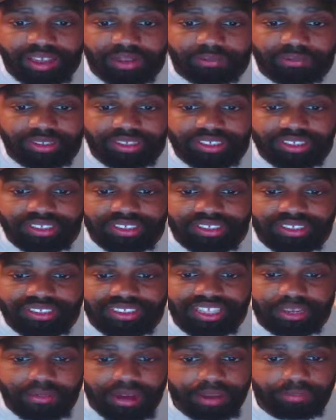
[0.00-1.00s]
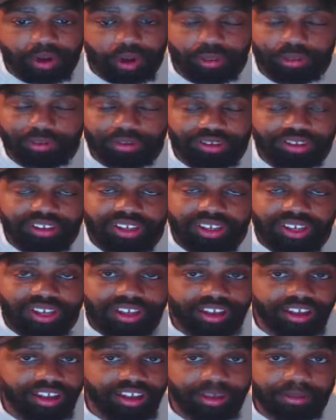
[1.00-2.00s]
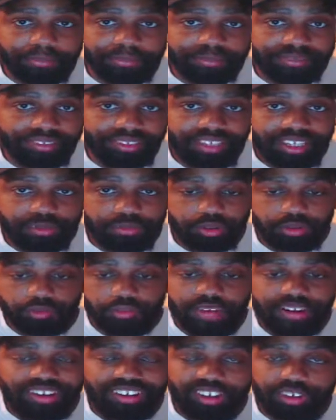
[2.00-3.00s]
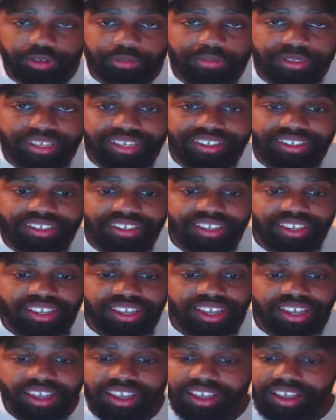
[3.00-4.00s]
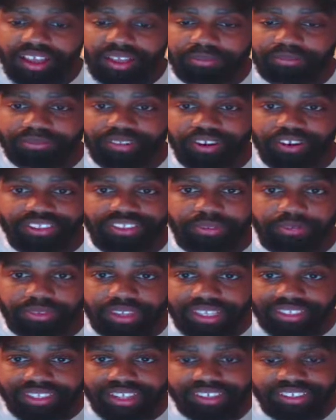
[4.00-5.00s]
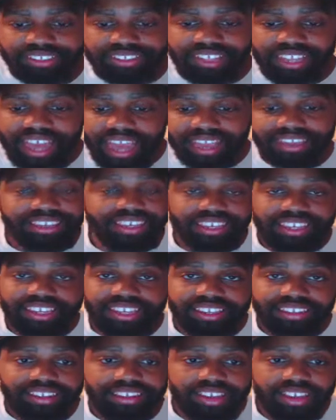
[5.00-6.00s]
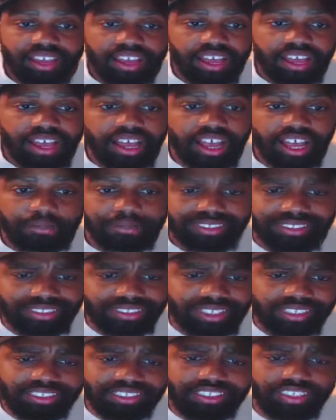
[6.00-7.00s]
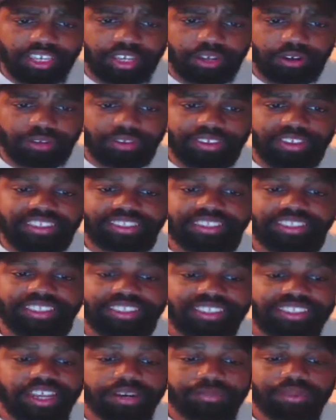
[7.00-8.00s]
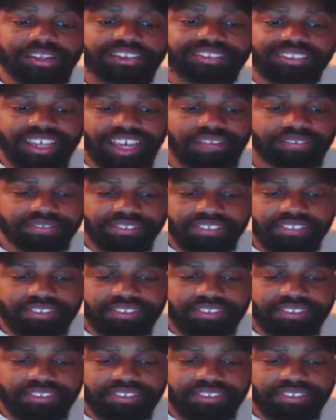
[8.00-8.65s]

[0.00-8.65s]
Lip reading: He's semi-mobile. He can move around a little bit. There are some things that he's lacking in. So this is going to be a tough